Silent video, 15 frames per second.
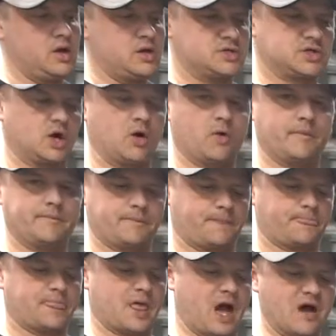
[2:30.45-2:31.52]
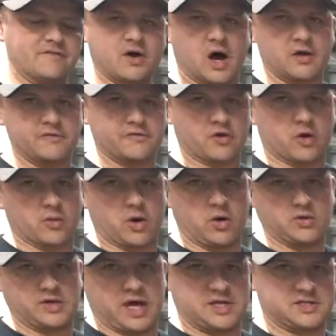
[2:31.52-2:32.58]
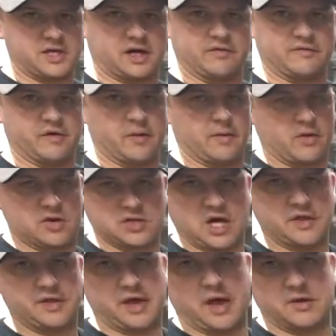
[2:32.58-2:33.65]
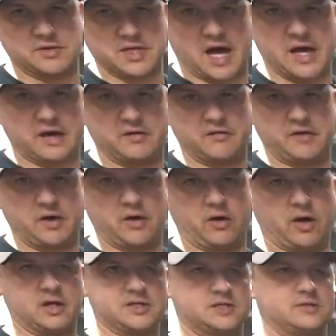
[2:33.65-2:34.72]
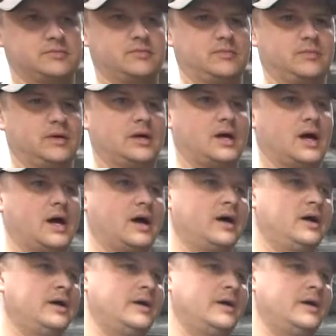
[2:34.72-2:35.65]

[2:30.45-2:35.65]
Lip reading: So I've gone for a road test to confirm that there's nothing else I can feel, because I